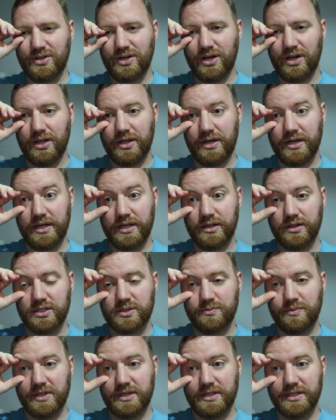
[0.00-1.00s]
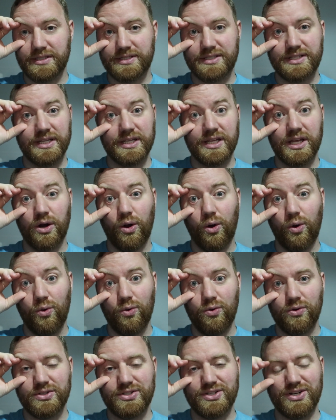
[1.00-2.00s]
you call it in English, but this thing that
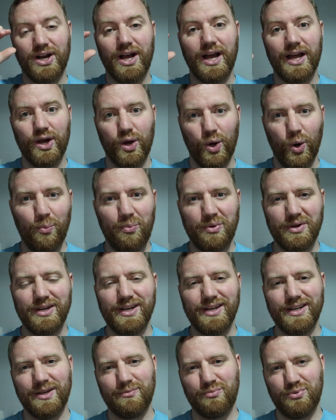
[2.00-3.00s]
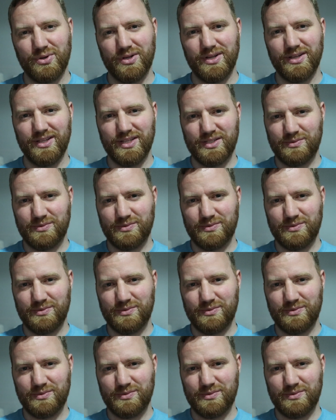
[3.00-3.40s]
holds your eye open. They put